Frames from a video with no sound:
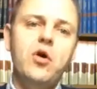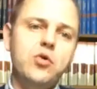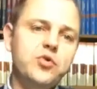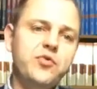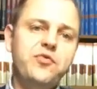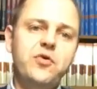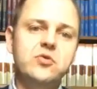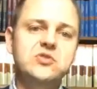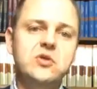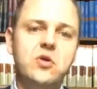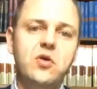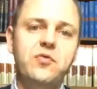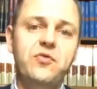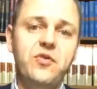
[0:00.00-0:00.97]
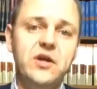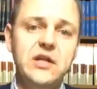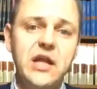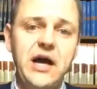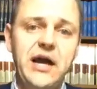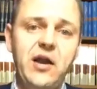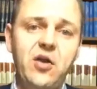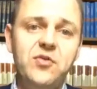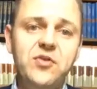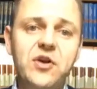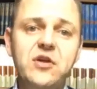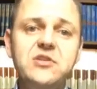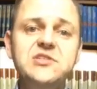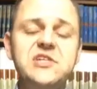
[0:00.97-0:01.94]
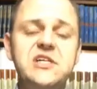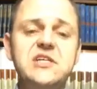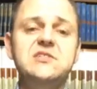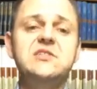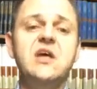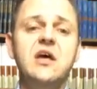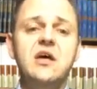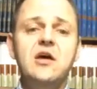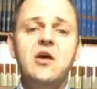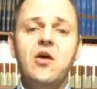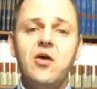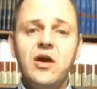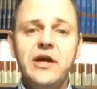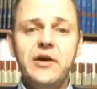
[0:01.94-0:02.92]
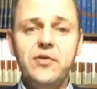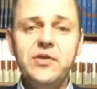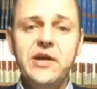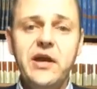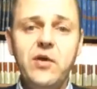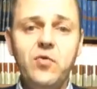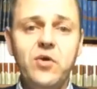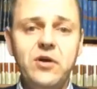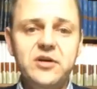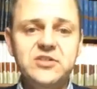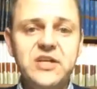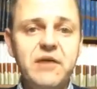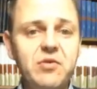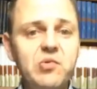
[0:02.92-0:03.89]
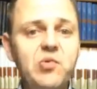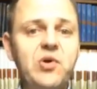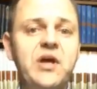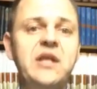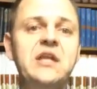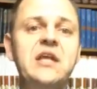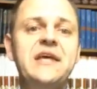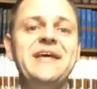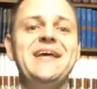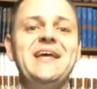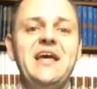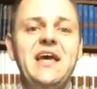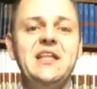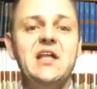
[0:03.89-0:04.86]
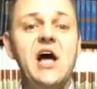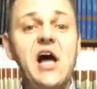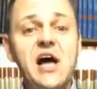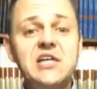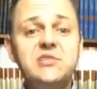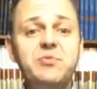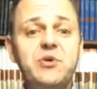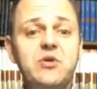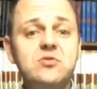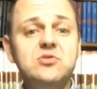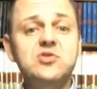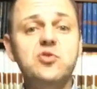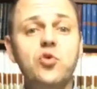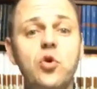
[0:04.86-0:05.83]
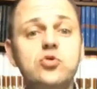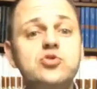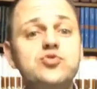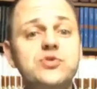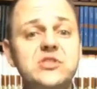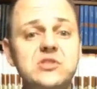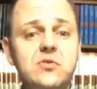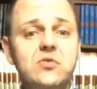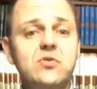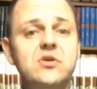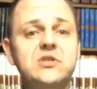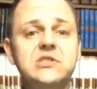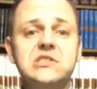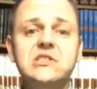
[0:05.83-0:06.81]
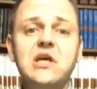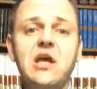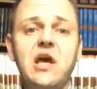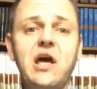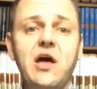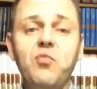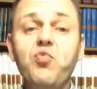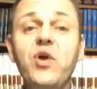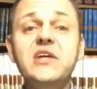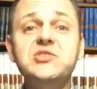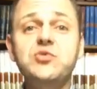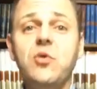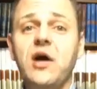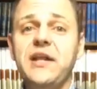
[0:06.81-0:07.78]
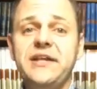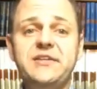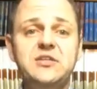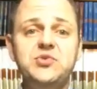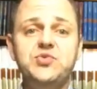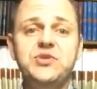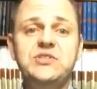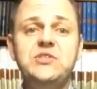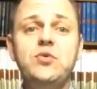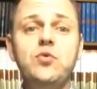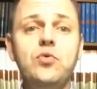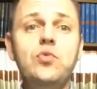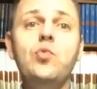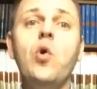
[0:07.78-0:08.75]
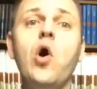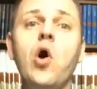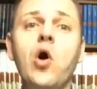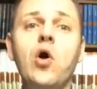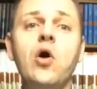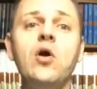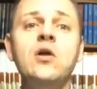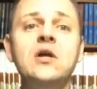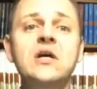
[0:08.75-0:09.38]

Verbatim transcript: the folks on our front line, our nurses, our healthcare workers, everyone in the hospitals, grocery stores, uh, restaurant industries who are,